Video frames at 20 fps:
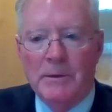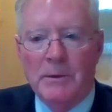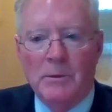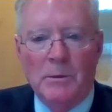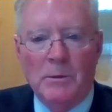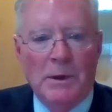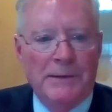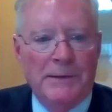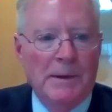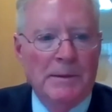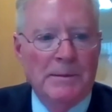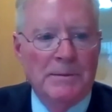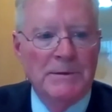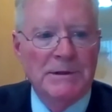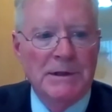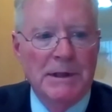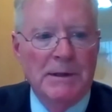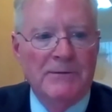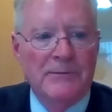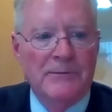what the
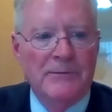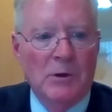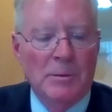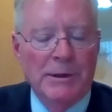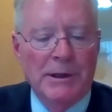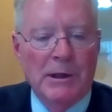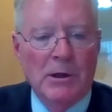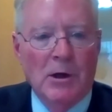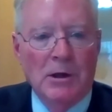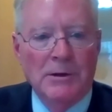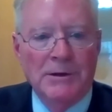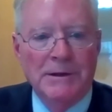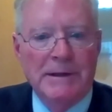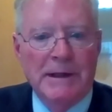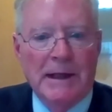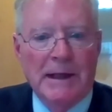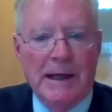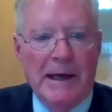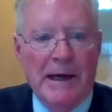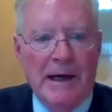city formerly called it,
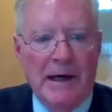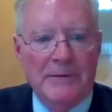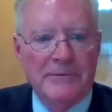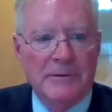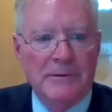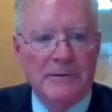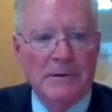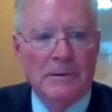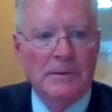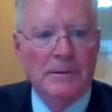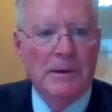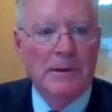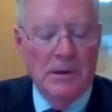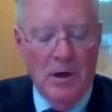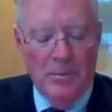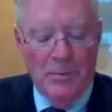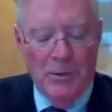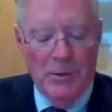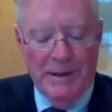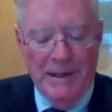the CAFR,
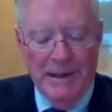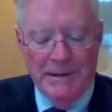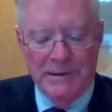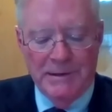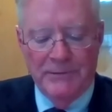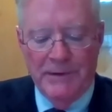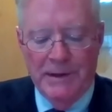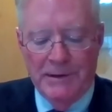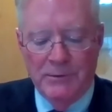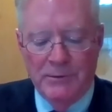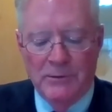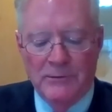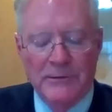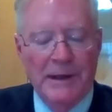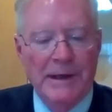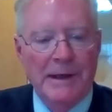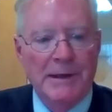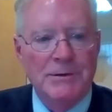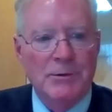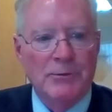Comprehensive Annual
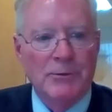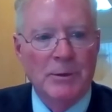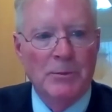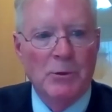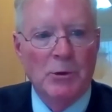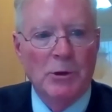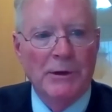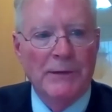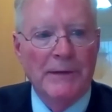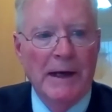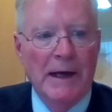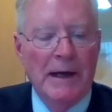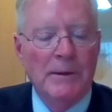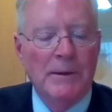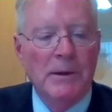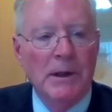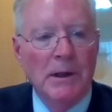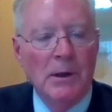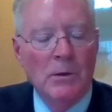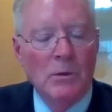Financial Report,
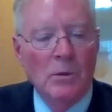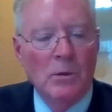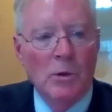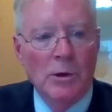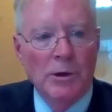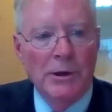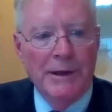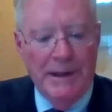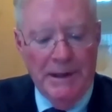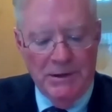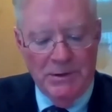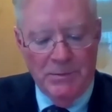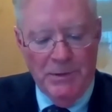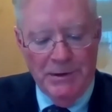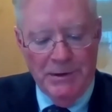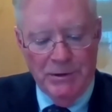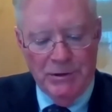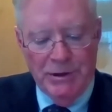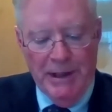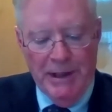that word has
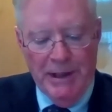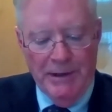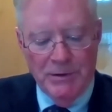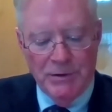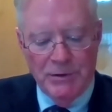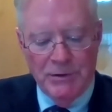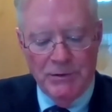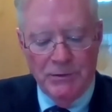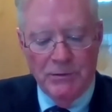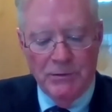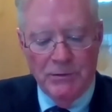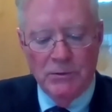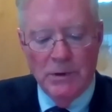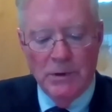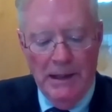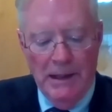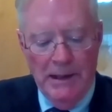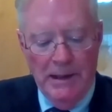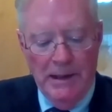been changed to